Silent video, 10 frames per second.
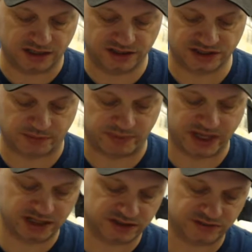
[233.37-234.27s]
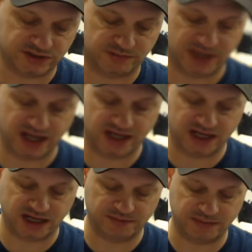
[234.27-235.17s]
just depends on some of the
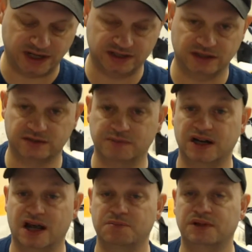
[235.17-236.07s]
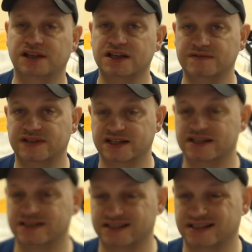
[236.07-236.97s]
head-to-head matchups, but I believe 10
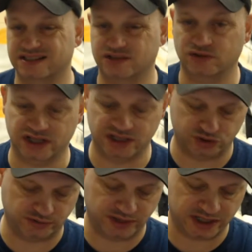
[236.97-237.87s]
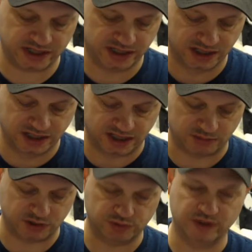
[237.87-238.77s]
and 6 is going to get you in,
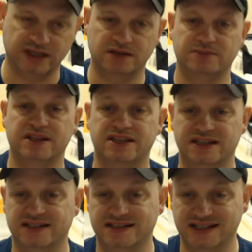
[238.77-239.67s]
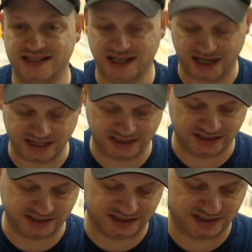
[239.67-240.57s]
and between them and the Tennessee
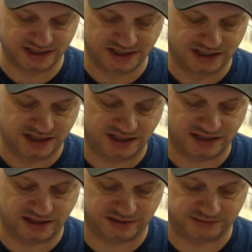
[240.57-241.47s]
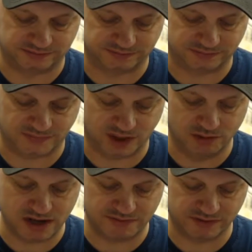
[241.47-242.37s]
Titans, um,
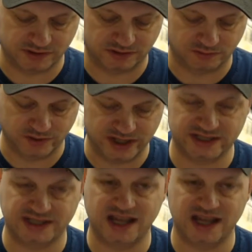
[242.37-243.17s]
whoever wins